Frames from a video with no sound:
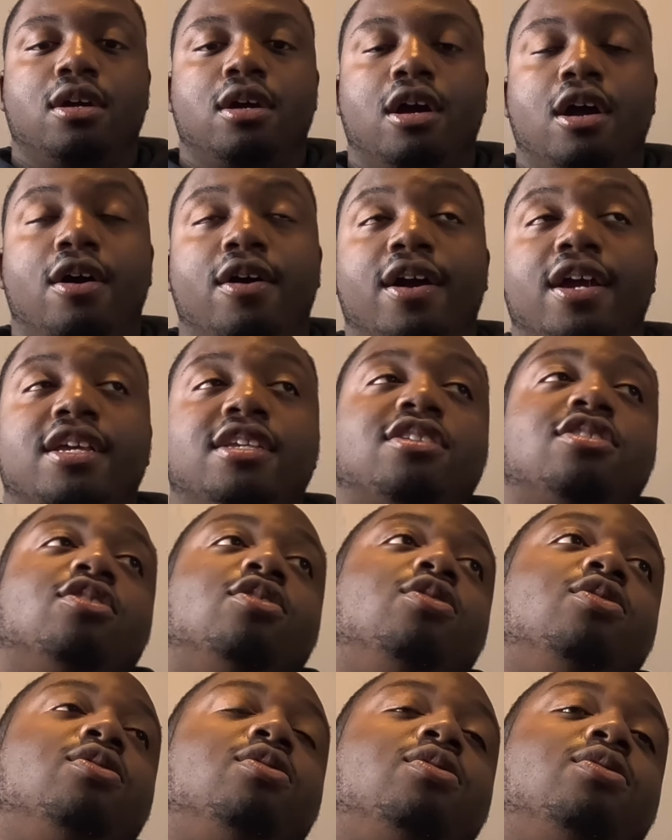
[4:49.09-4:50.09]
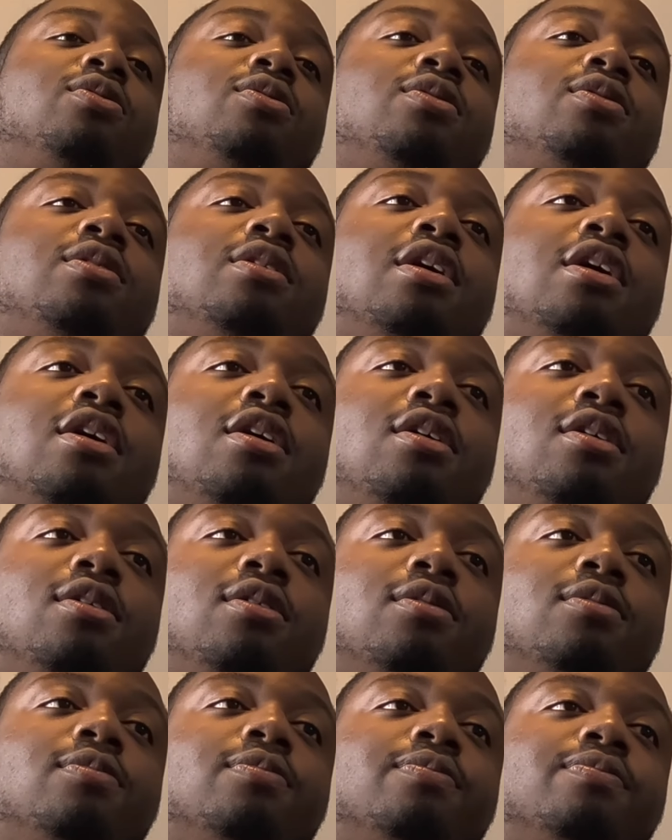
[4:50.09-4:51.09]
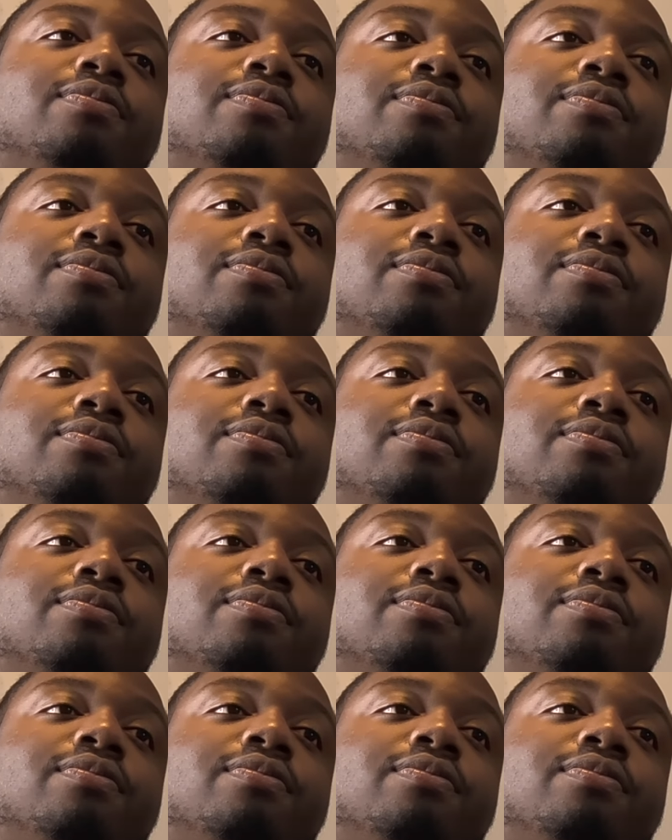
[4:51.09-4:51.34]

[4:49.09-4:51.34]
all right. So, um,